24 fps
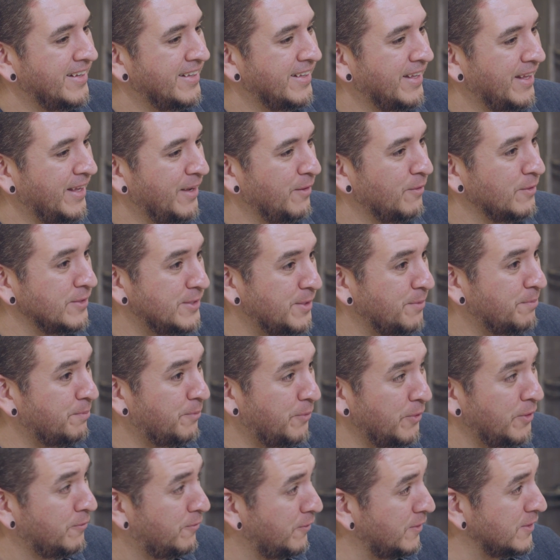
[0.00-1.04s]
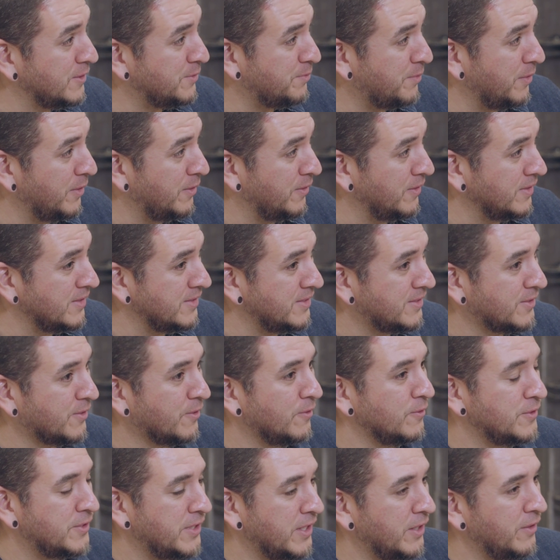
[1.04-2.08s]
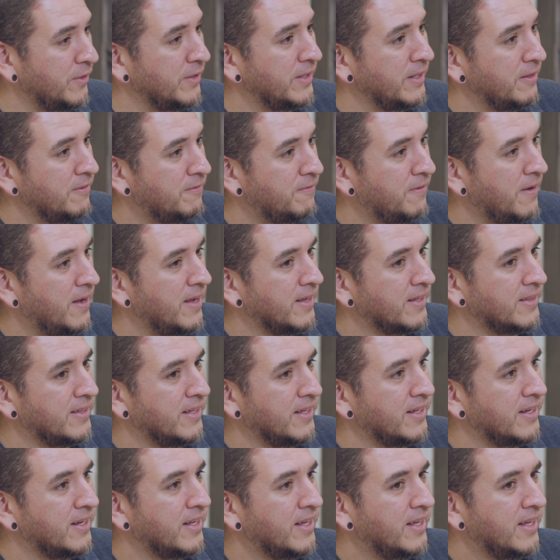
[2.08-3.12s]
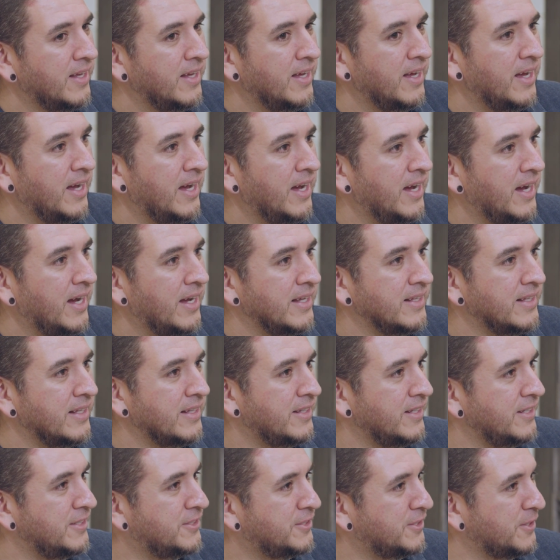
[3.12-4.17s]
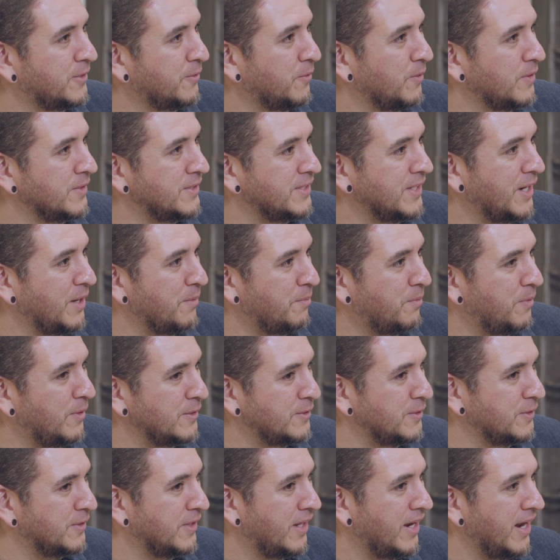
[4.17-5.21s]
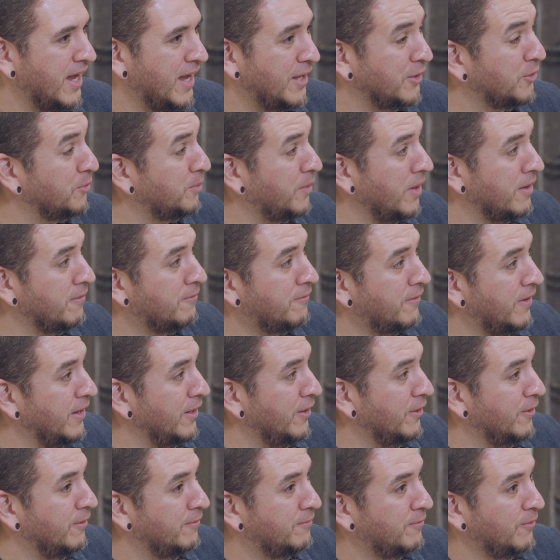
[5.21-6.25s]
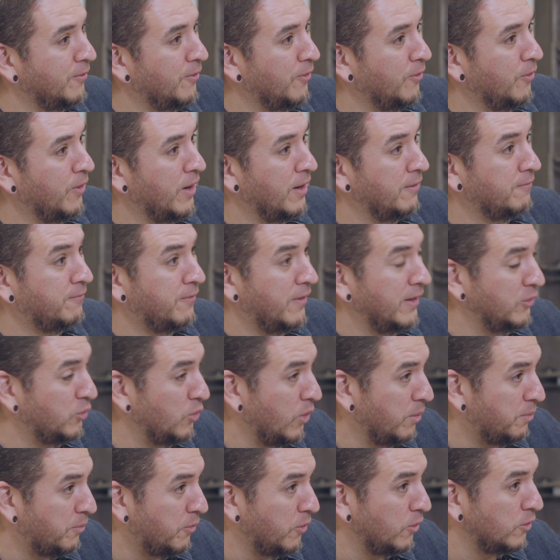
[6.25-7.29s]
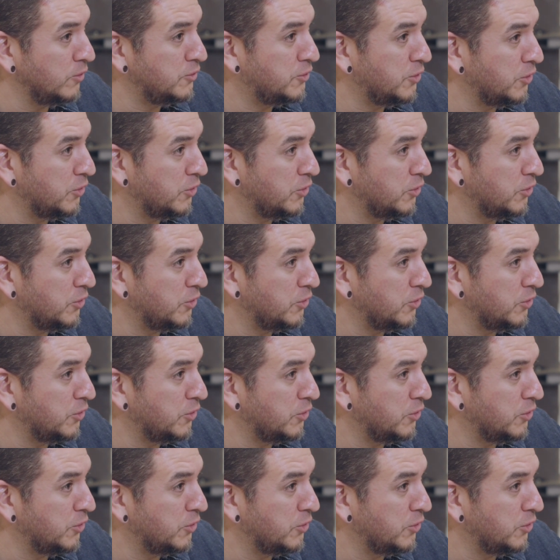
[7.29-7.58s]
and it was a beautiful experience considering the fact that. The teacher wasn't a person that I had to be afraid of afraid to approach.